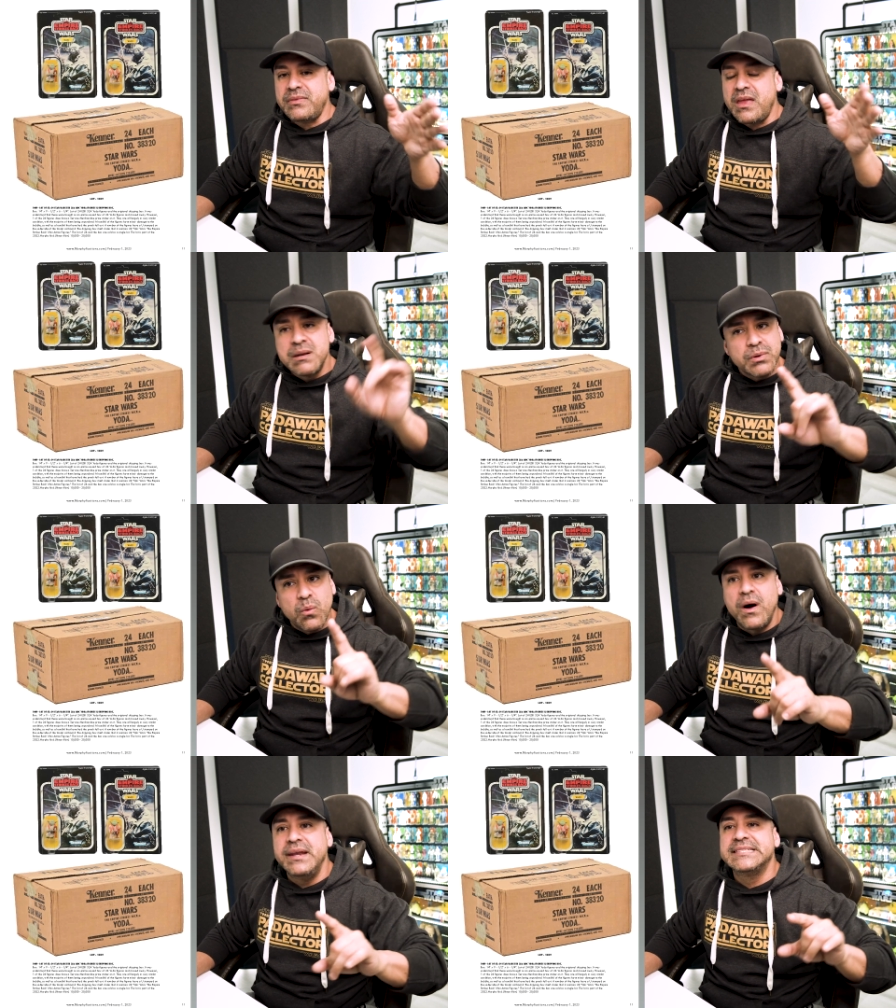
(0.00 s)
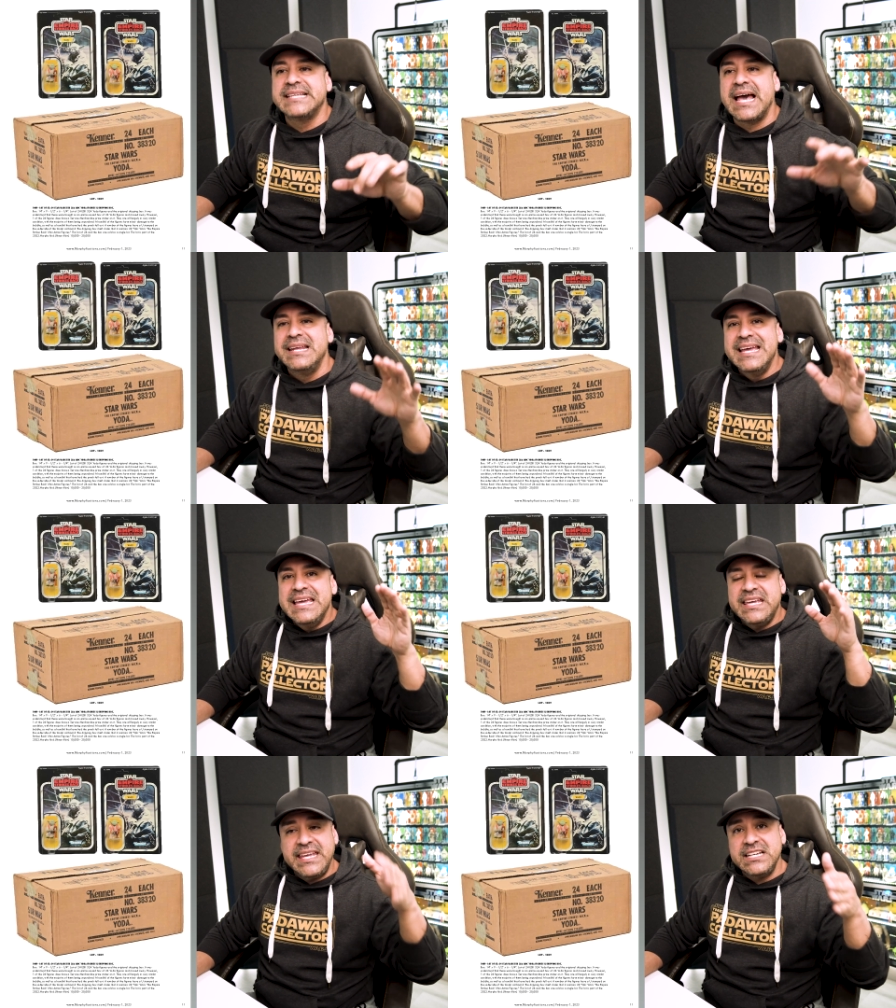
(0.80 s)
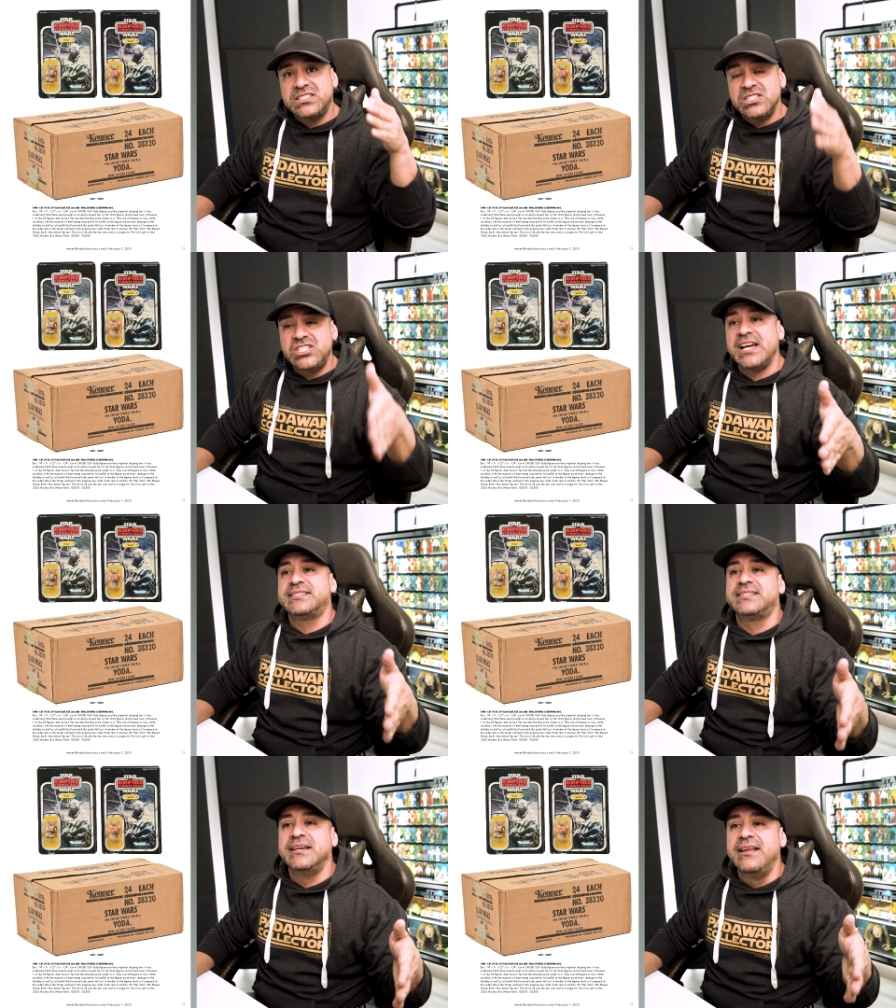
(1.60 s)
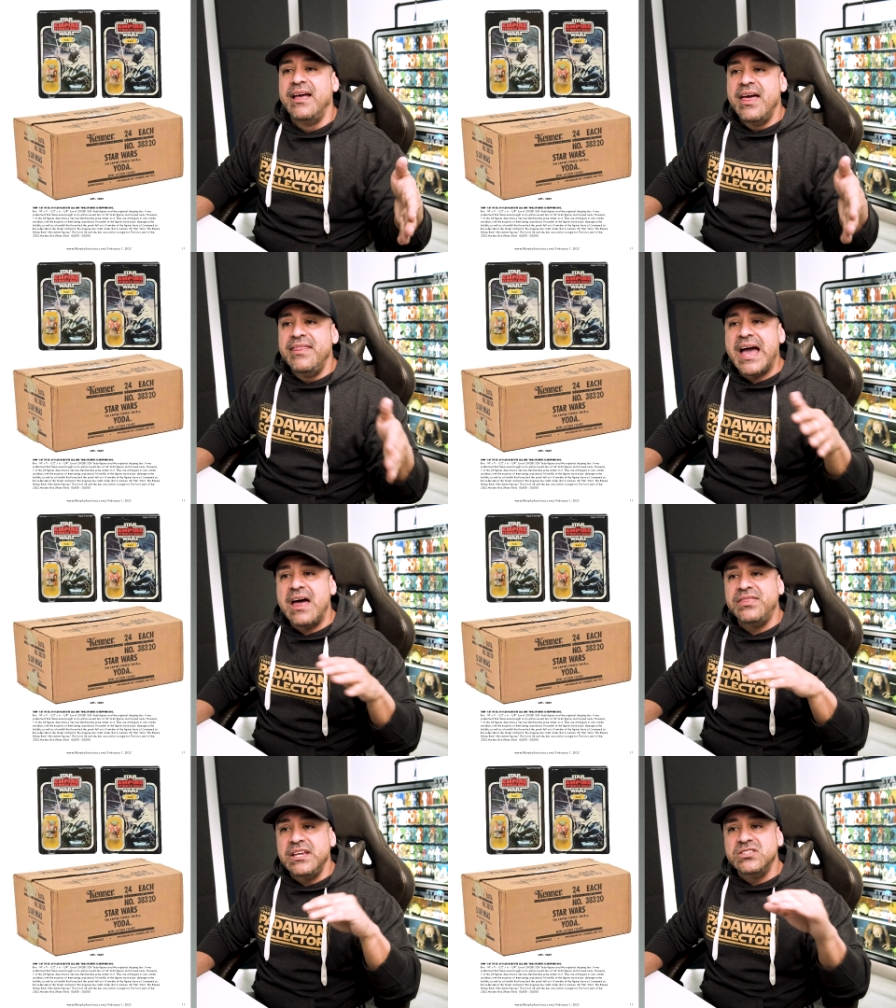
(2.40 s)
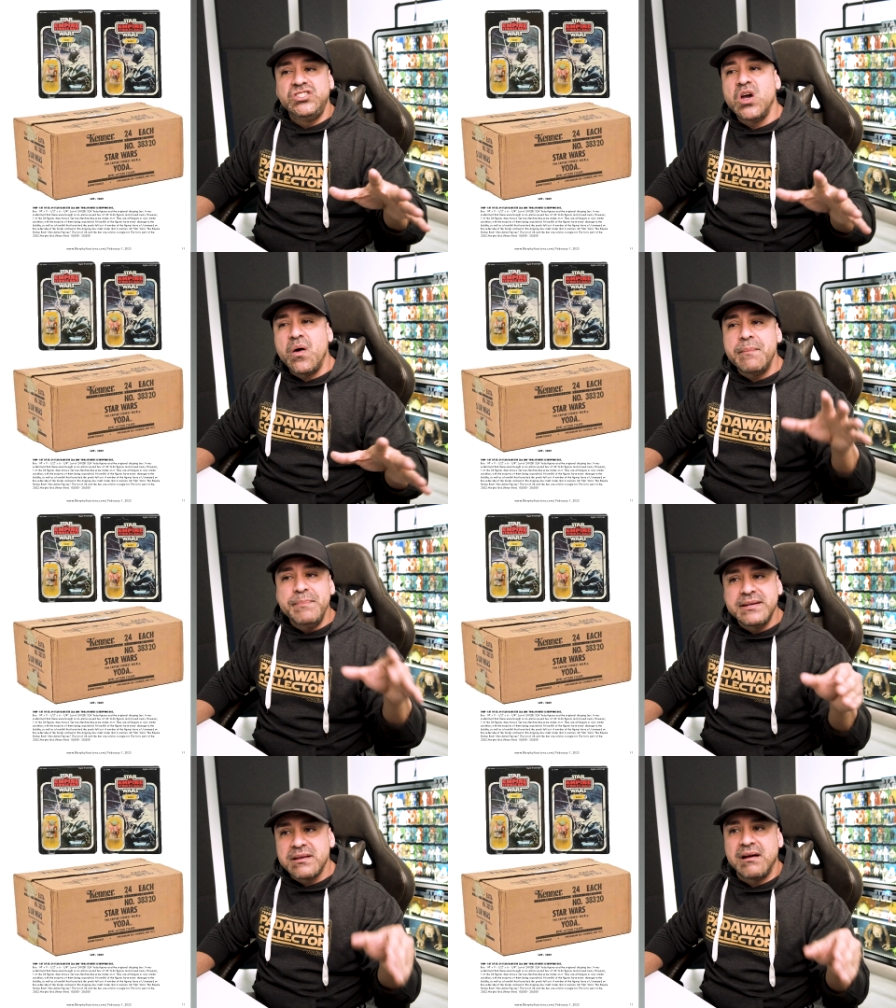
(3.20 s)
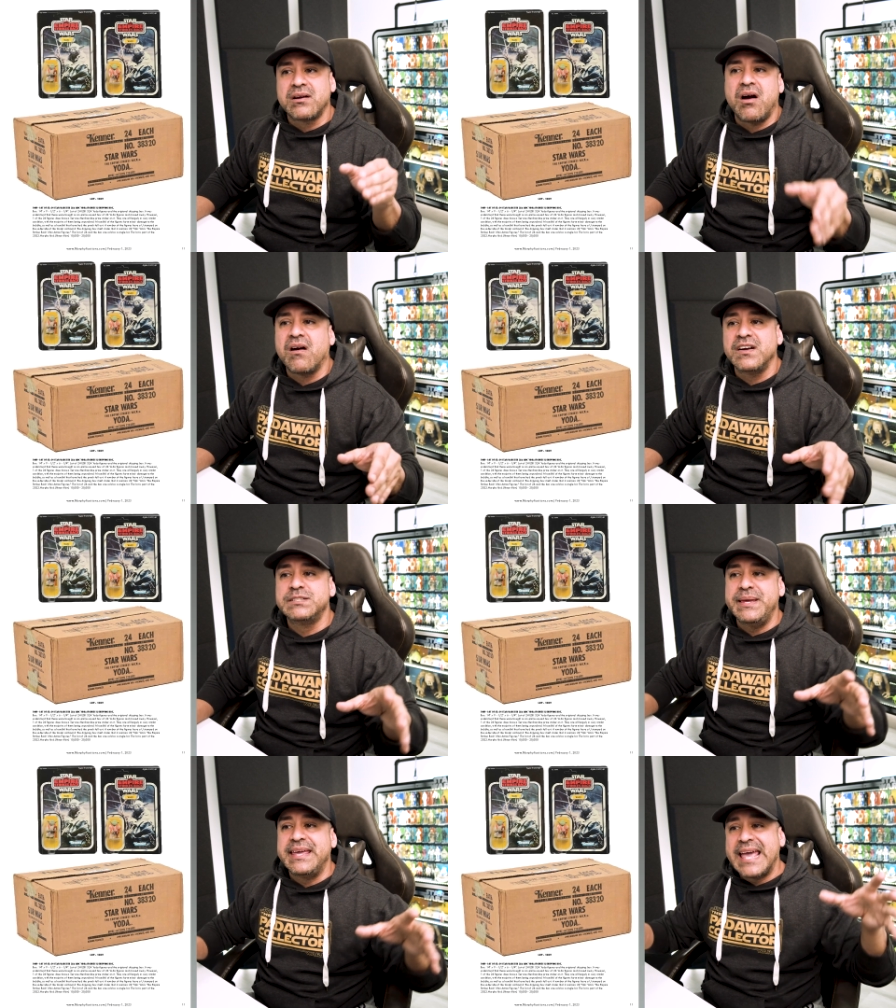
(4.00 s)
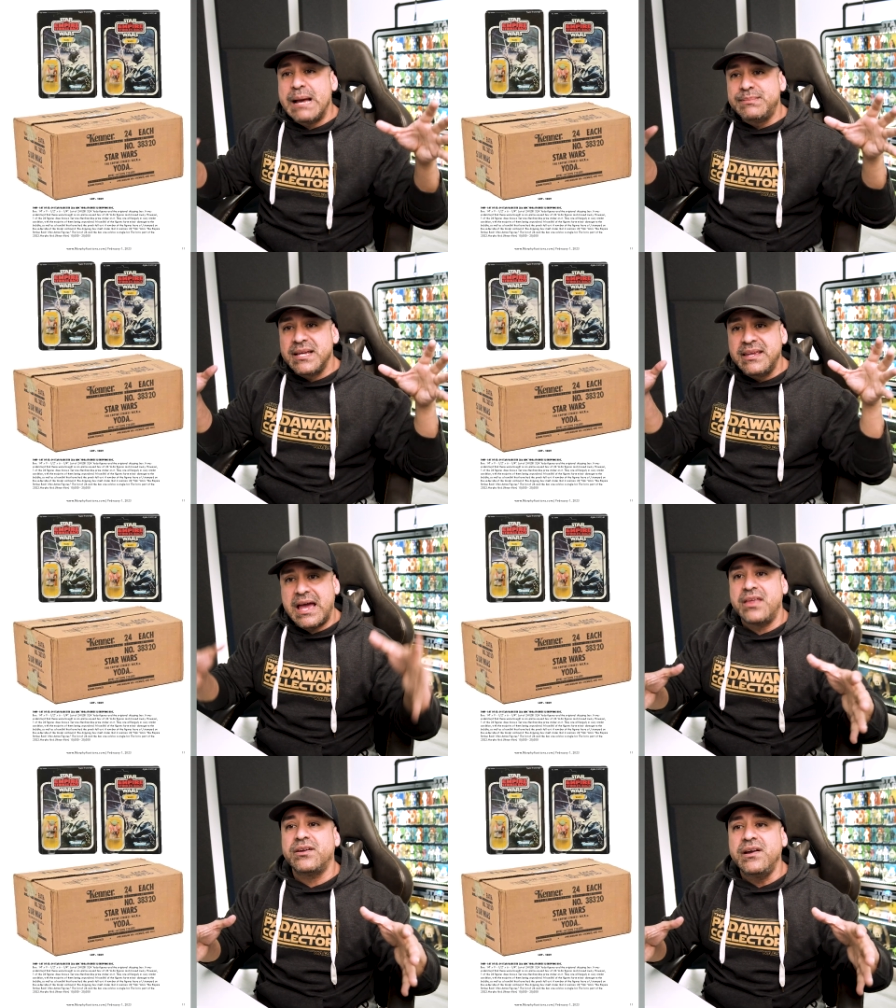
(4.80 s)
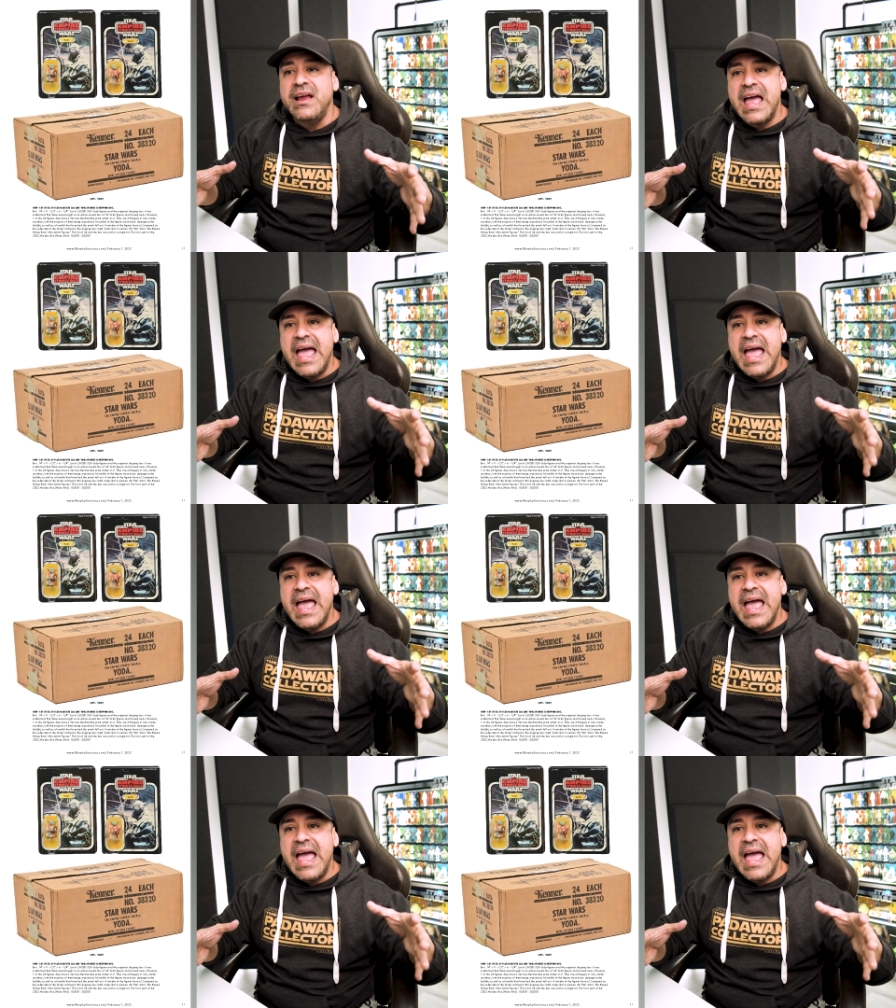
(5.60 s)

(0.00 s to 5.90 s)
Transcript: Number one is that he suggested that these Yoda mint-on cards be kept together